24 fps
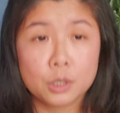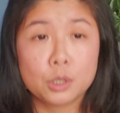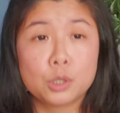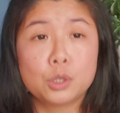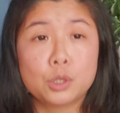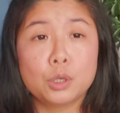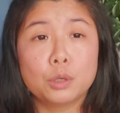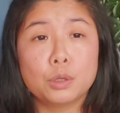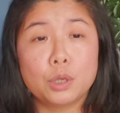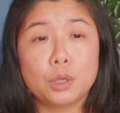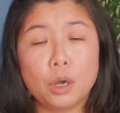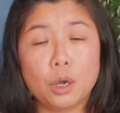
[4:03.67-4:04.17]

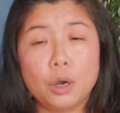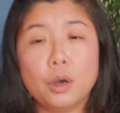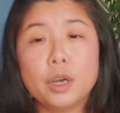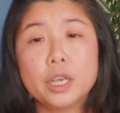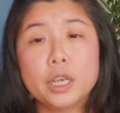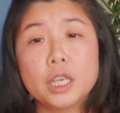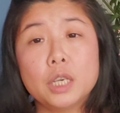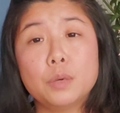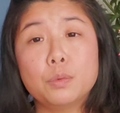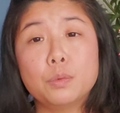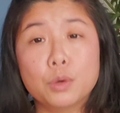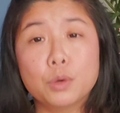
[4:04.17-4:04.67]
so the
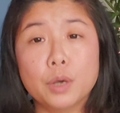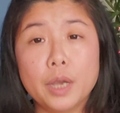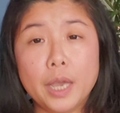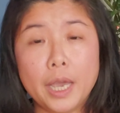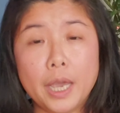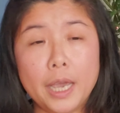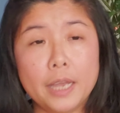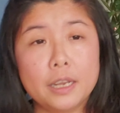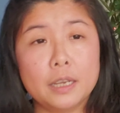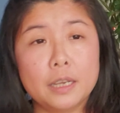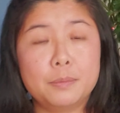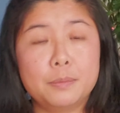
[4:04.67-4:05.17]
Hoya will
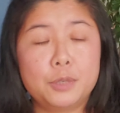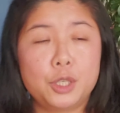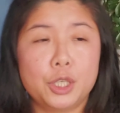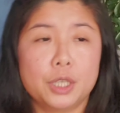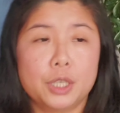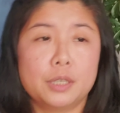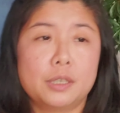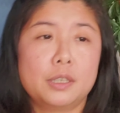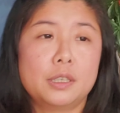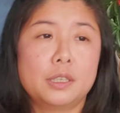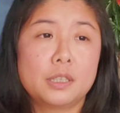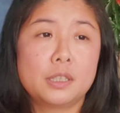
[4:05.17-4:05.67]
end up
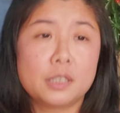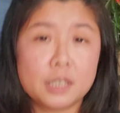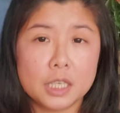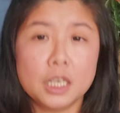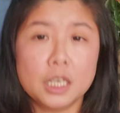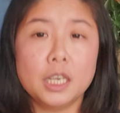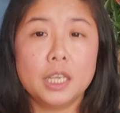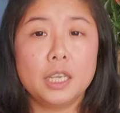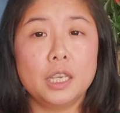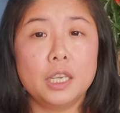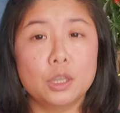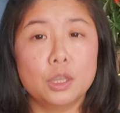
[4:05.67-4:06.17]
just
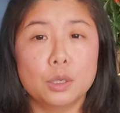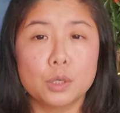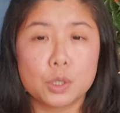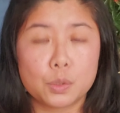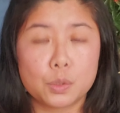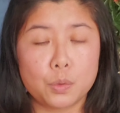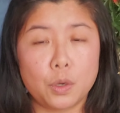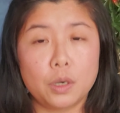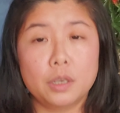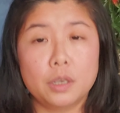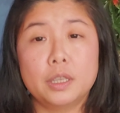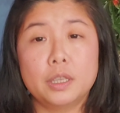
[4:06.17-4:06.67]
sitting in
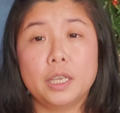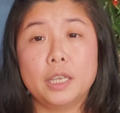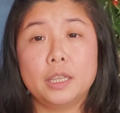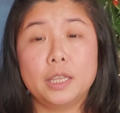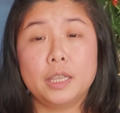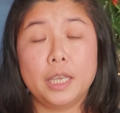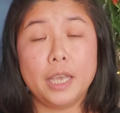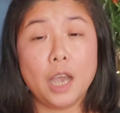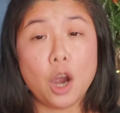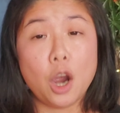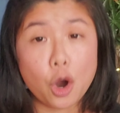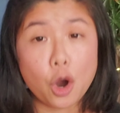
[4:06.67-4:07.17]
those water that
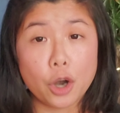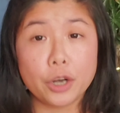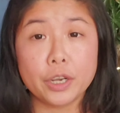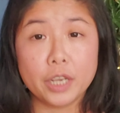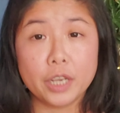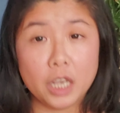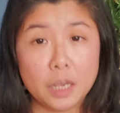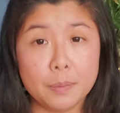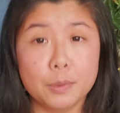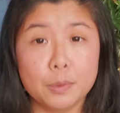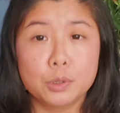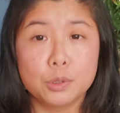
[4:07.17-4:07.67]
they aren't
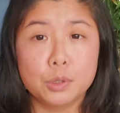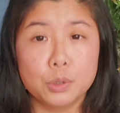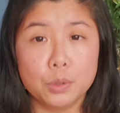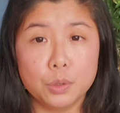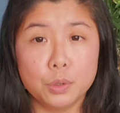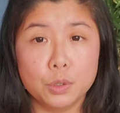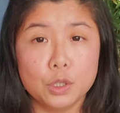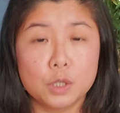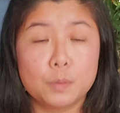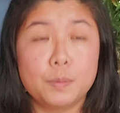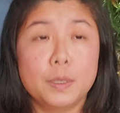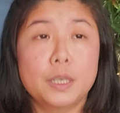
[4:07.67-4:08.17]
able to
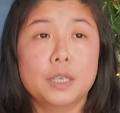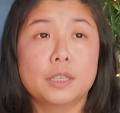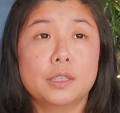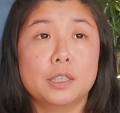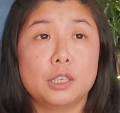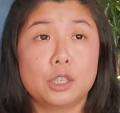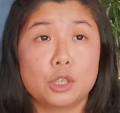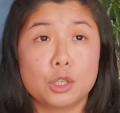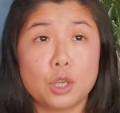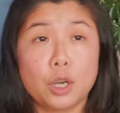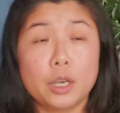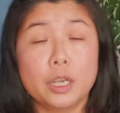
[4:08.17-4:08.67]
use because
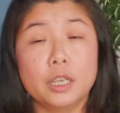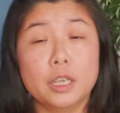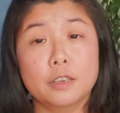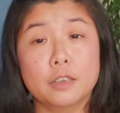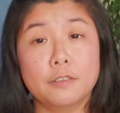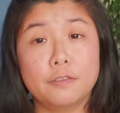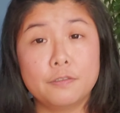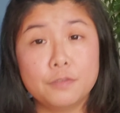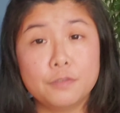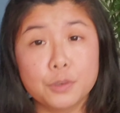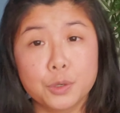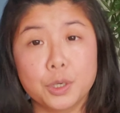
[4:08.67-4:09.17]
there's not
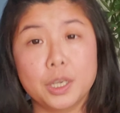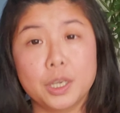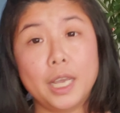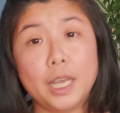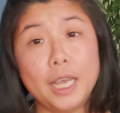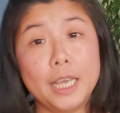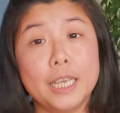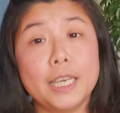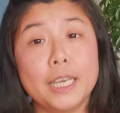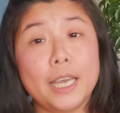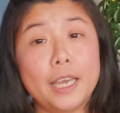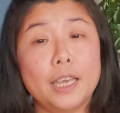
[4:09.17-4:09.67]
enough food,
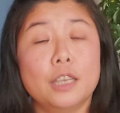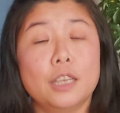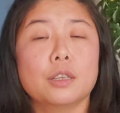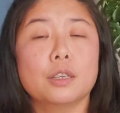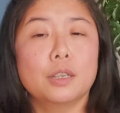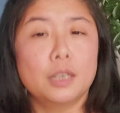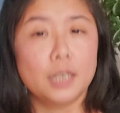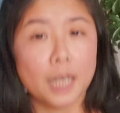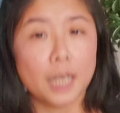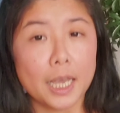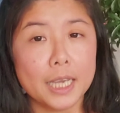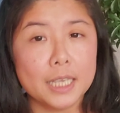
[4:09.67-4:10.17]
aka the
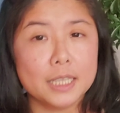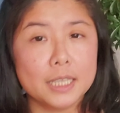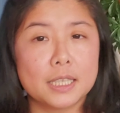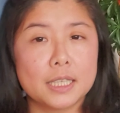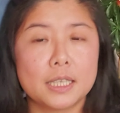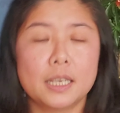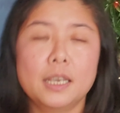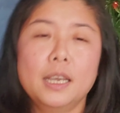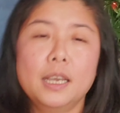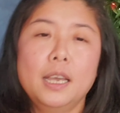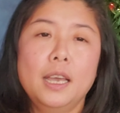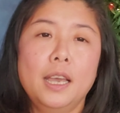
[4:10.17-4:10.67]

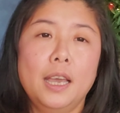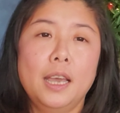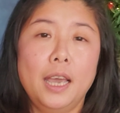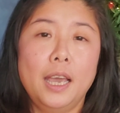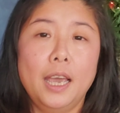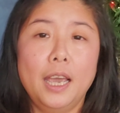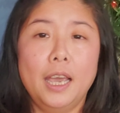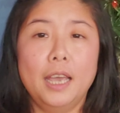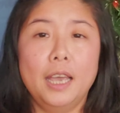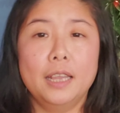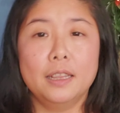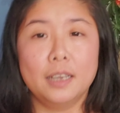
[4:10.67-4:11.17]
light.
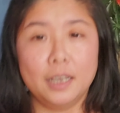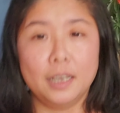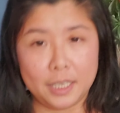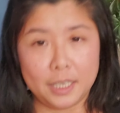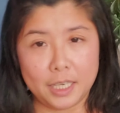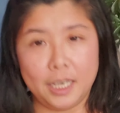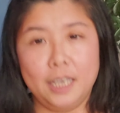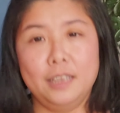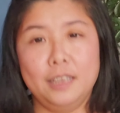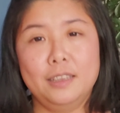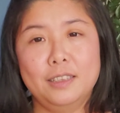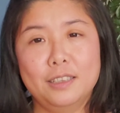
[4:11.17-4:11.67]
And
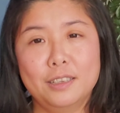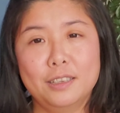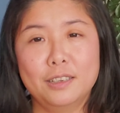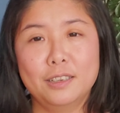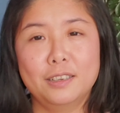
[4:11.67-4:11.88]
again,